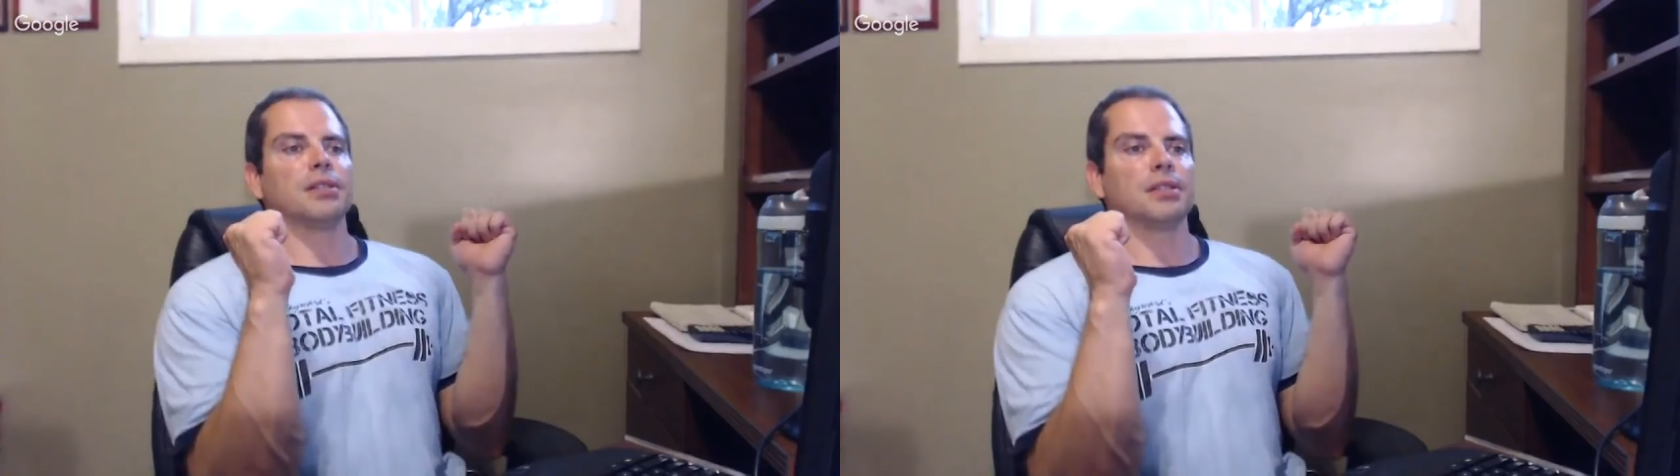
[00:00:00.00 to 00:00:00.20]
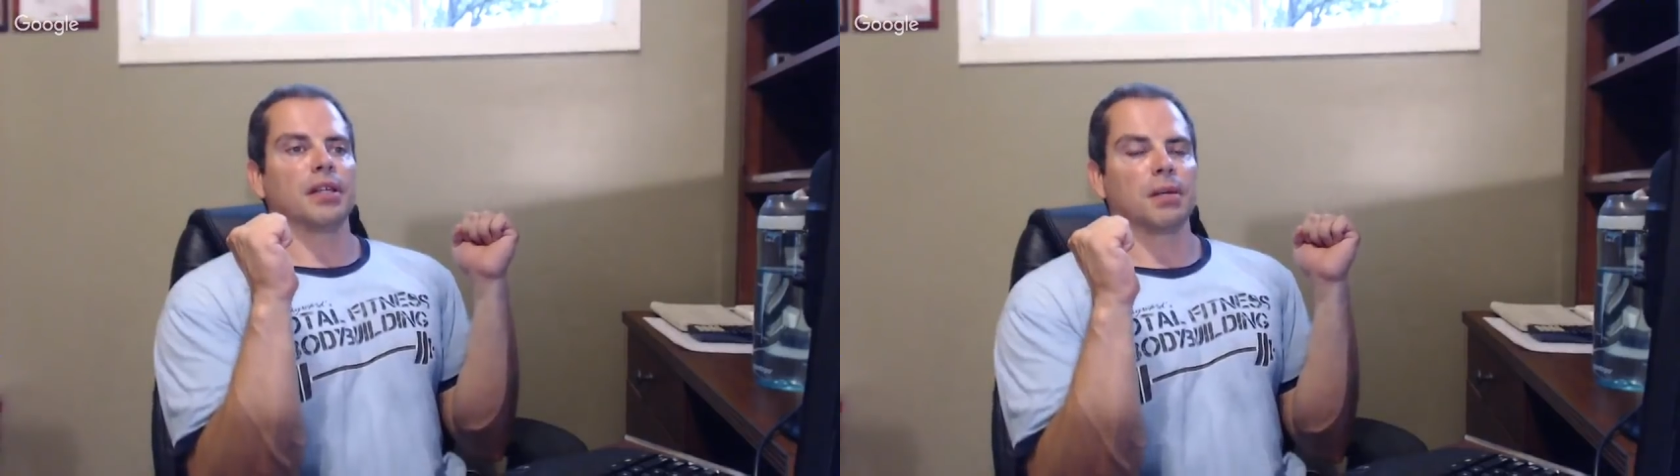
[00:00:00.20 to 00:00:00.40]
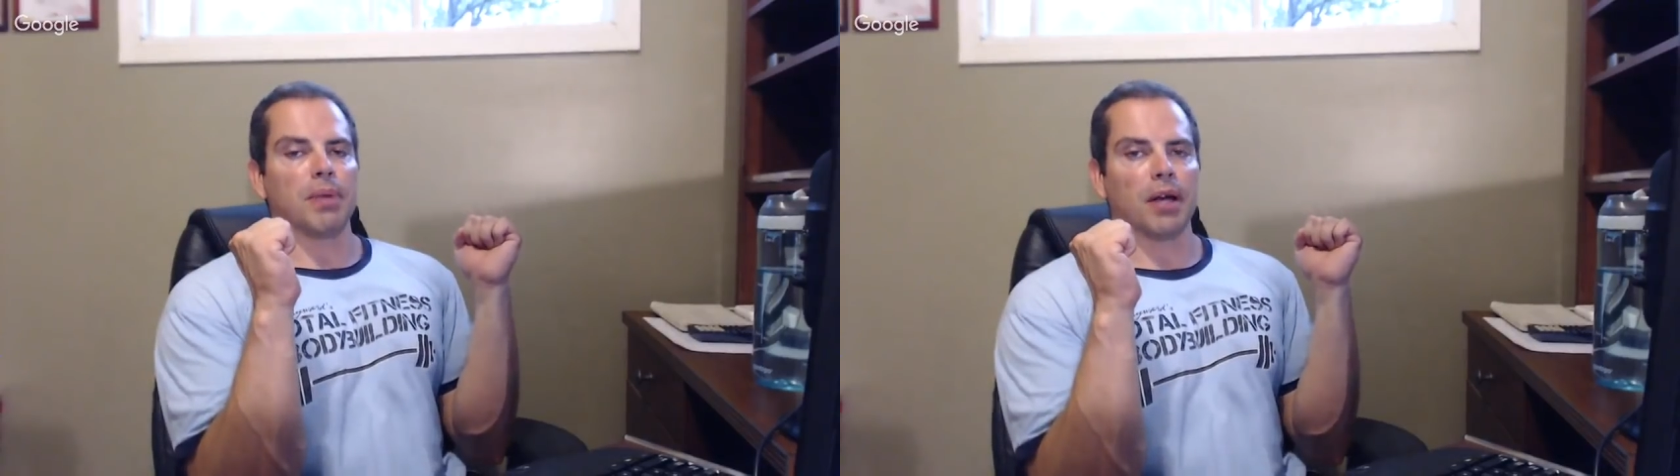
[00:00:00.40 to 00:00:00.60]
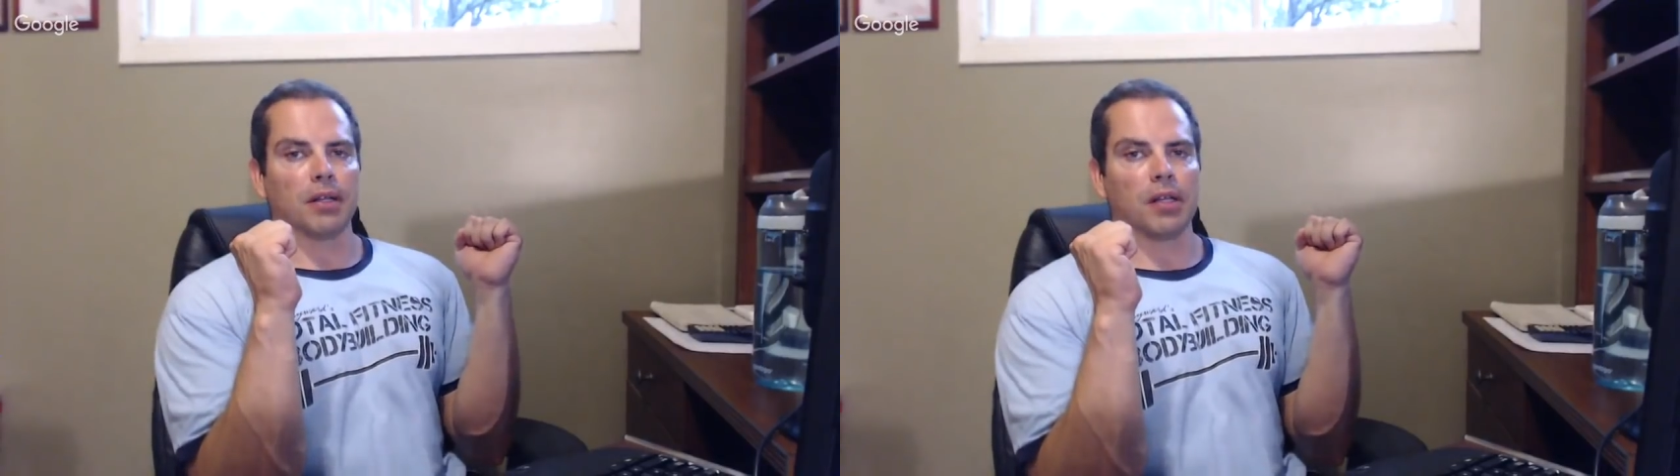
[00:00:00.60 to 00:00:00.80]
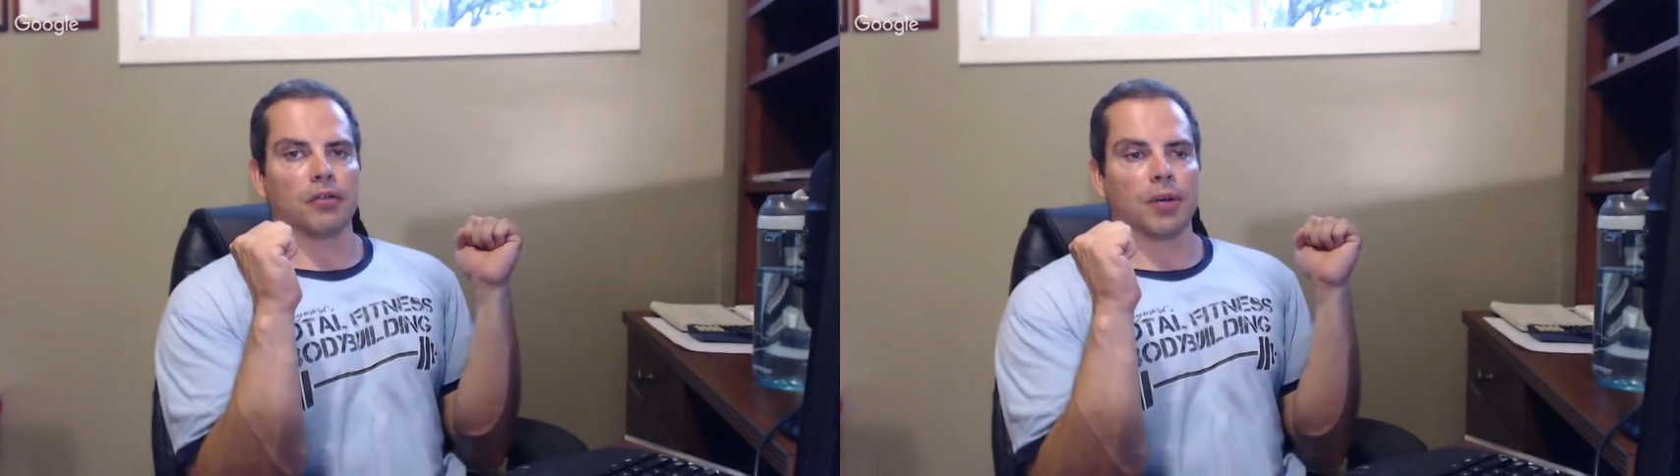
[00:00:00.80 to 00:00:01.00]
in like a
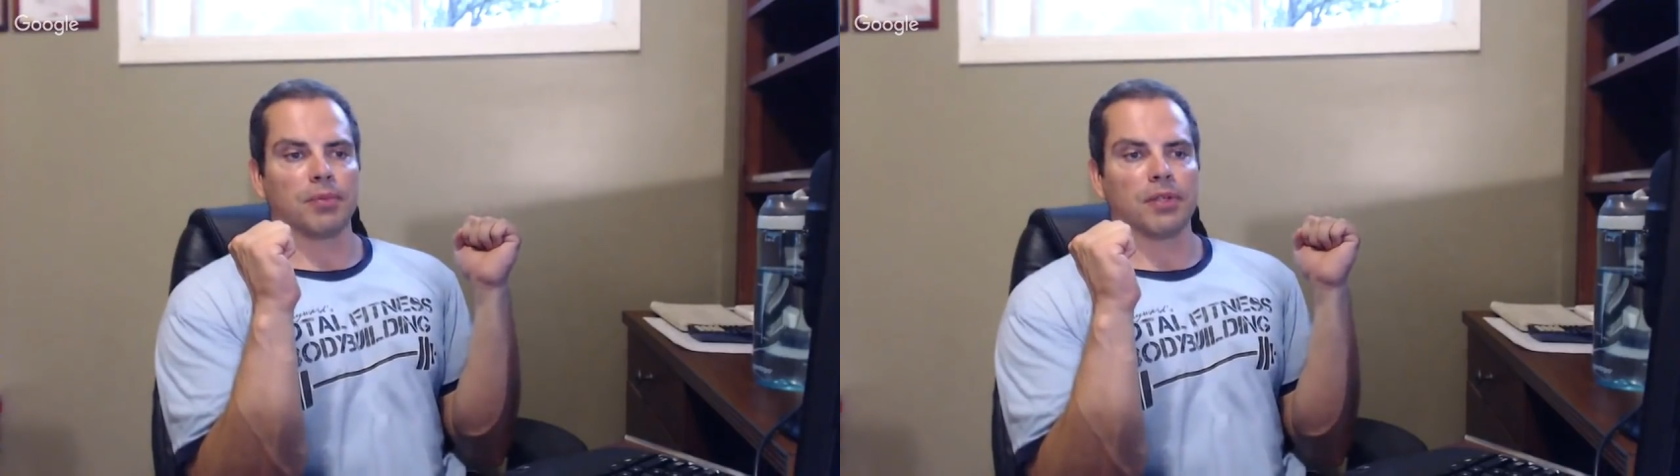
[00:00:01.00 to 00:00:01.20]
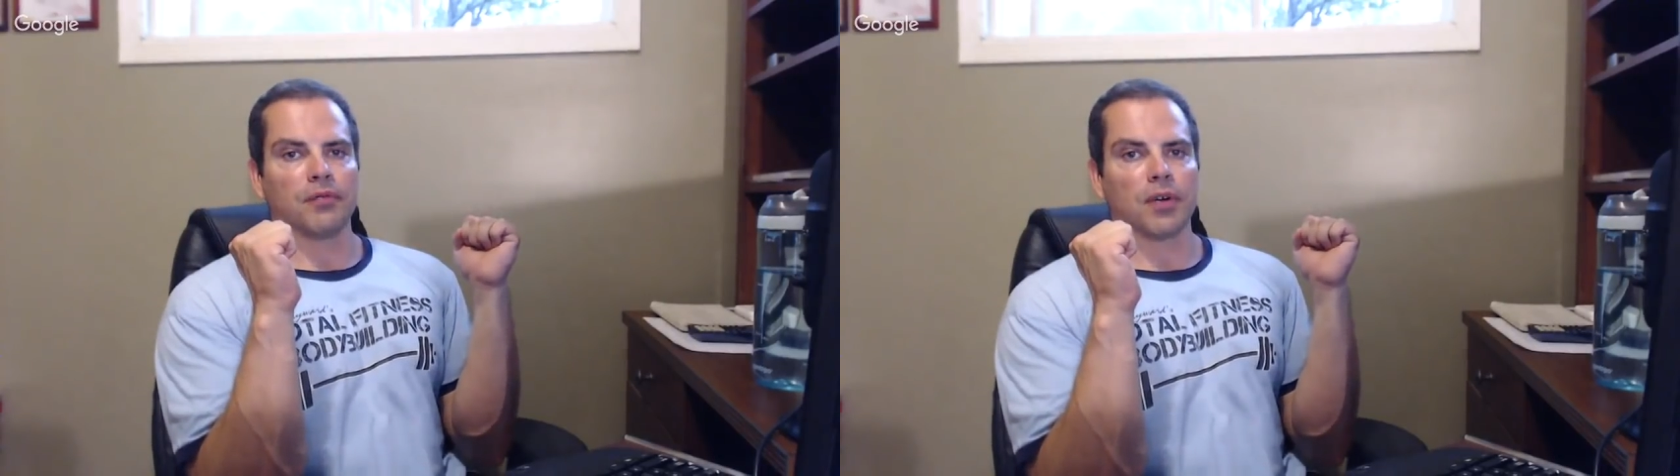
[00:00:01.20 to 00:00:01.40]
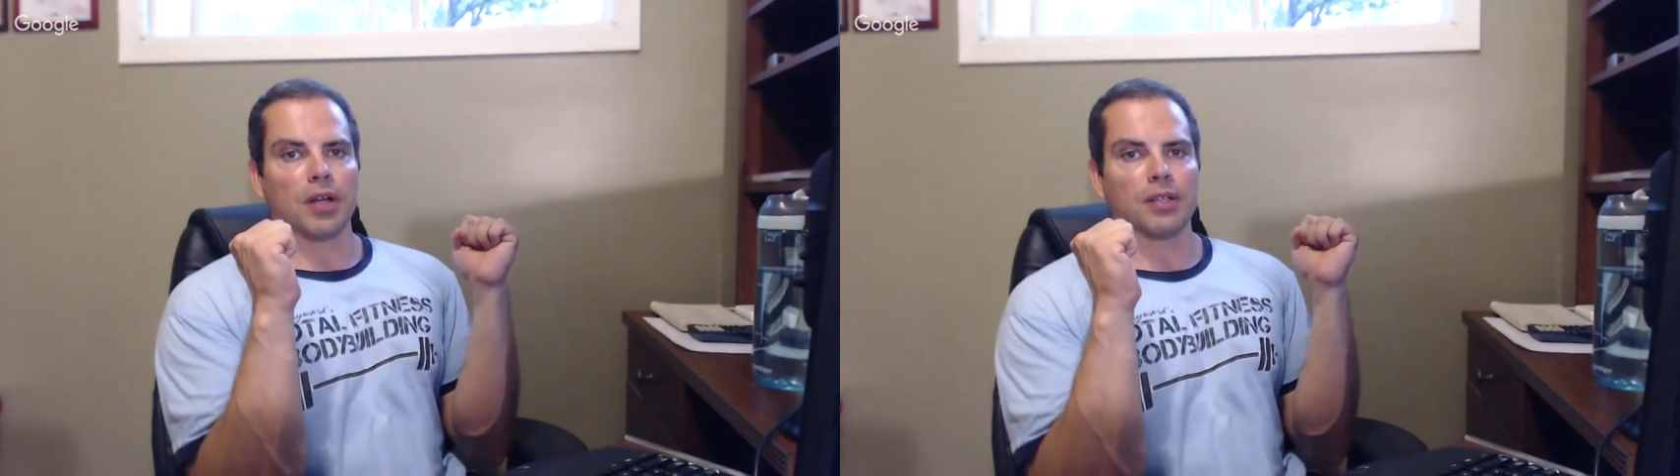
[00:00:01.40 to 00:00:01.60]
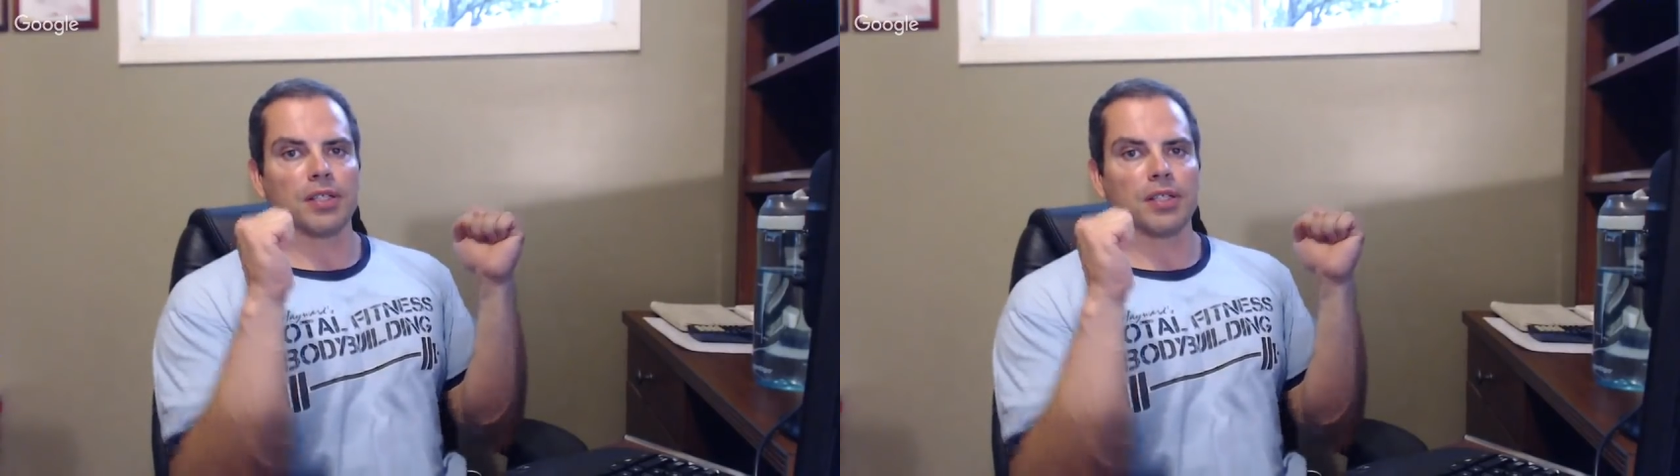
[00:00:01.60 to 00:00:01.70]
parallel grip to the front,